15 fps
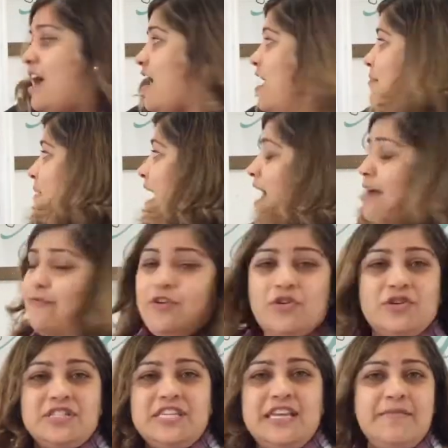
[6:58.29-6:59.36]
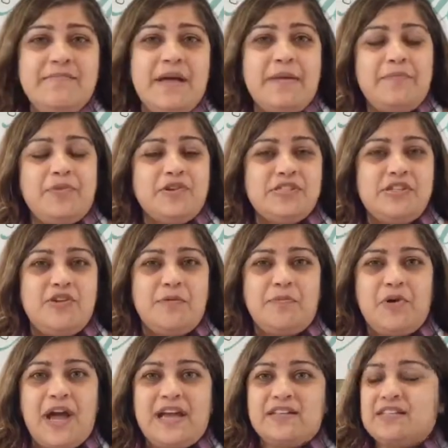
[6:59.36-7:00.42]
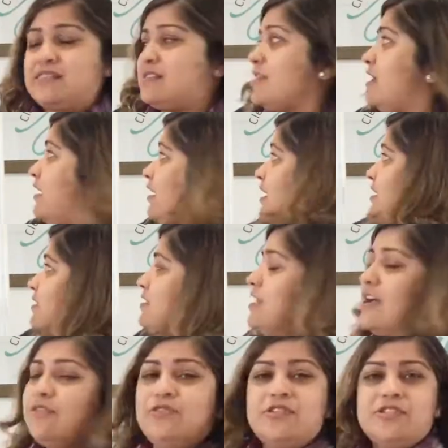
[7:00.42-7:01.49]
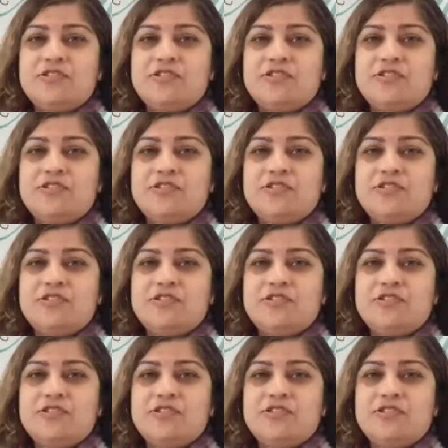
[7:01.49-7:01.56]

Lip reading: Have your team members in your practice list down the